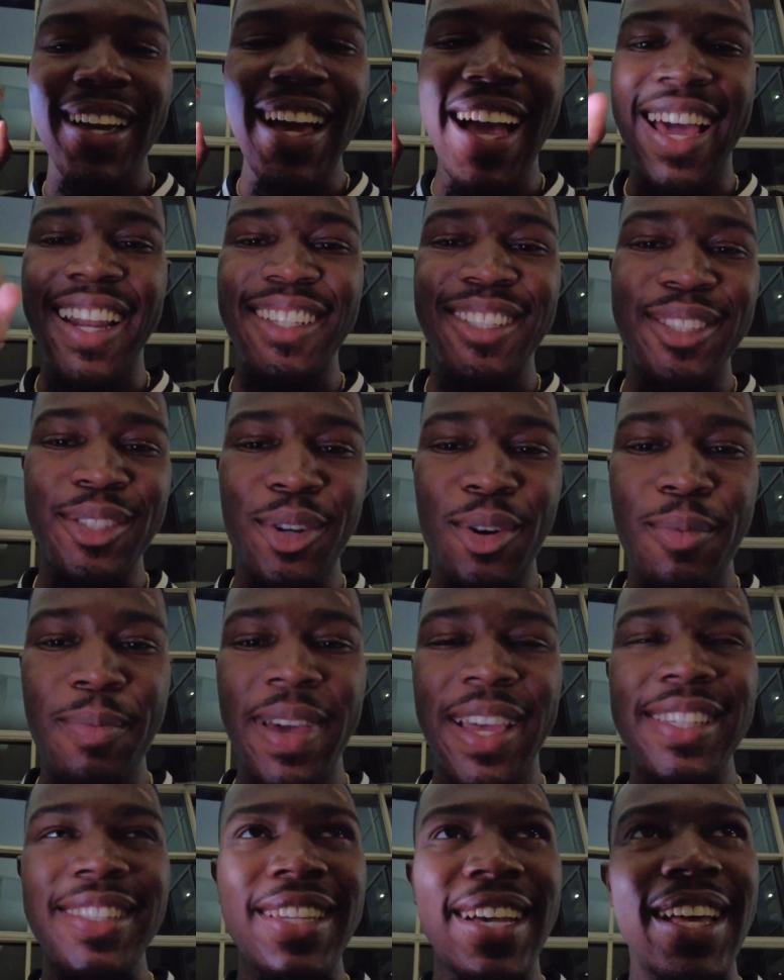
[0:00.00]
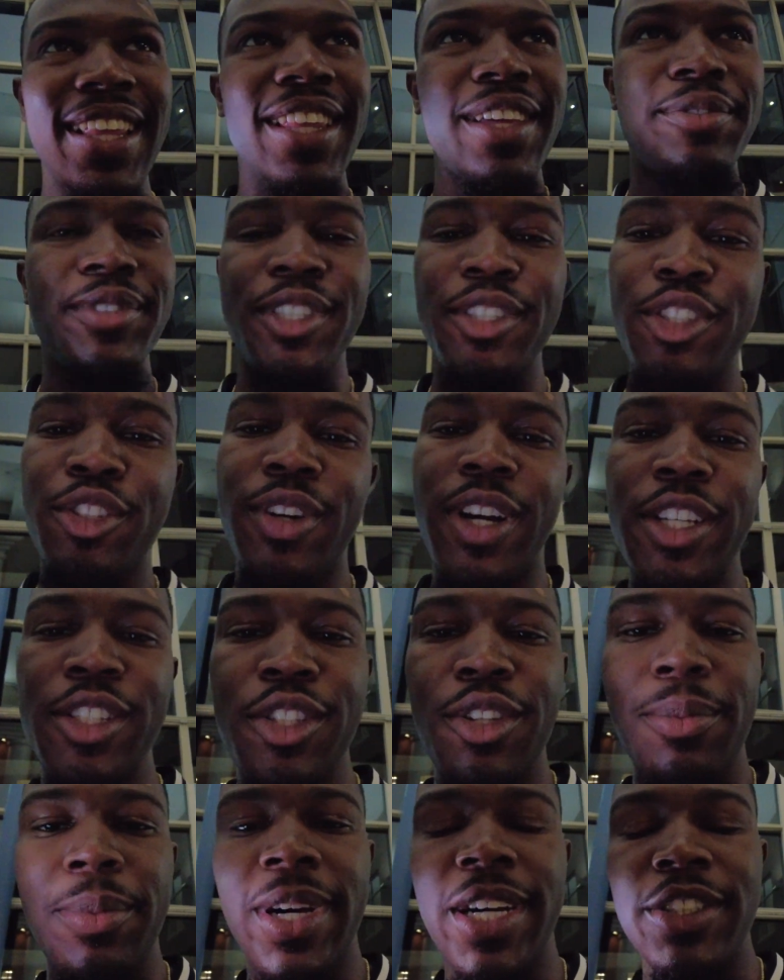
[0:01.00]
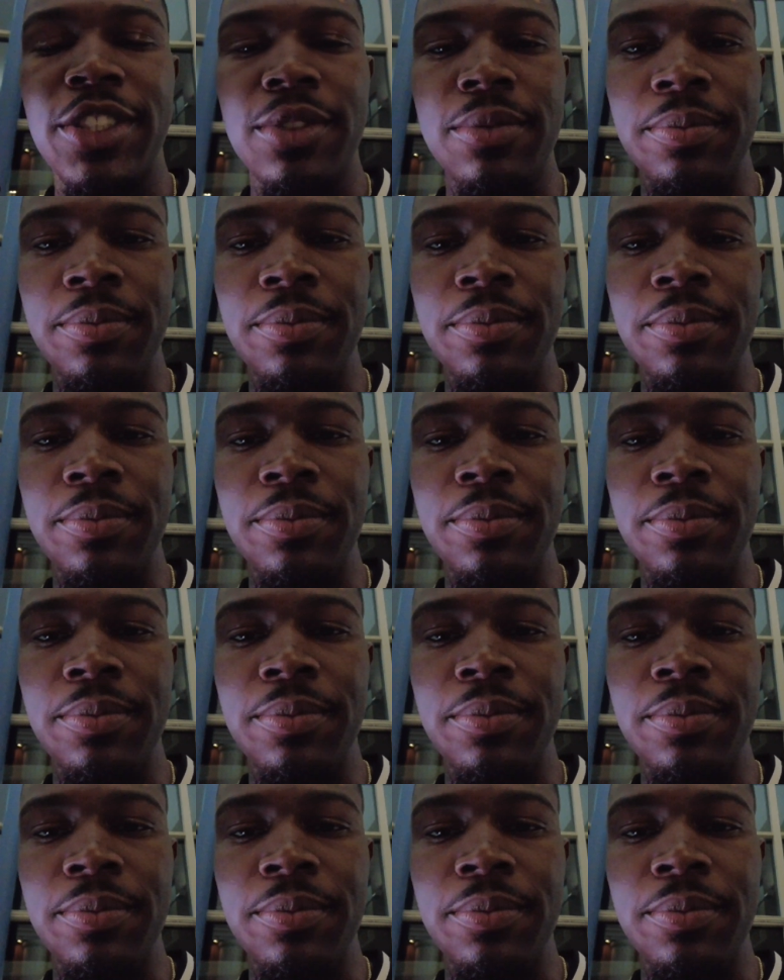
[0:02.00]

God is so amazing. I love Jesus Christ so much.